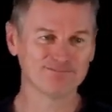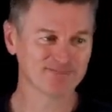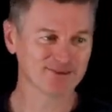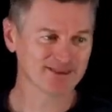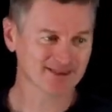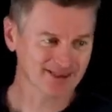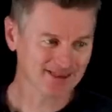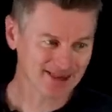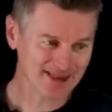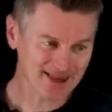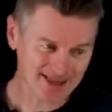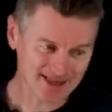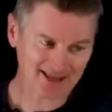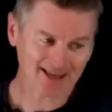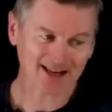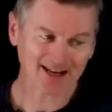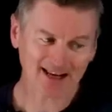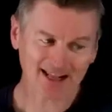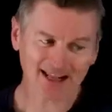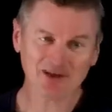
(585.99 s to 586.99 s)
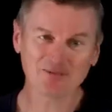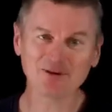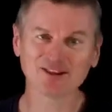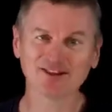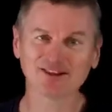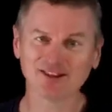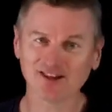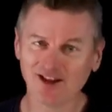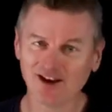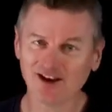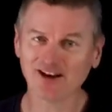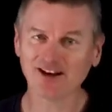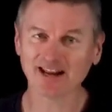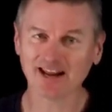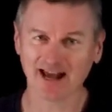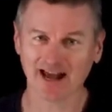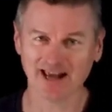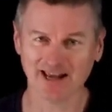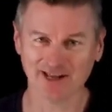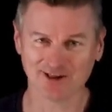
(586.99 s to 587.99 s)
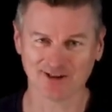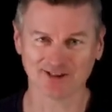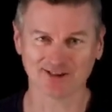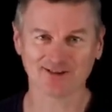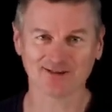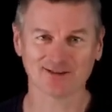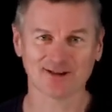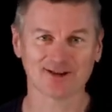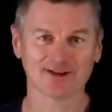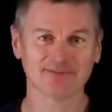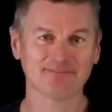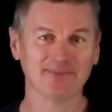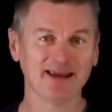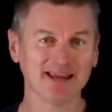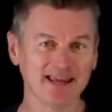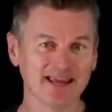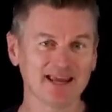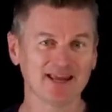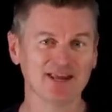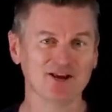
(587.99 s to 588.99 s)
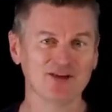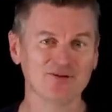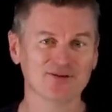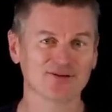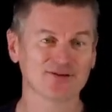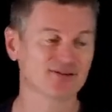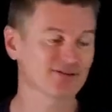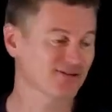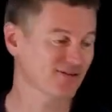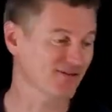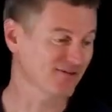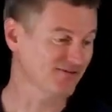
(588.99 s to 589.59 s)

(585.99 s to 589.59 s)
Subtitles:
particularly with learning agents that are making uses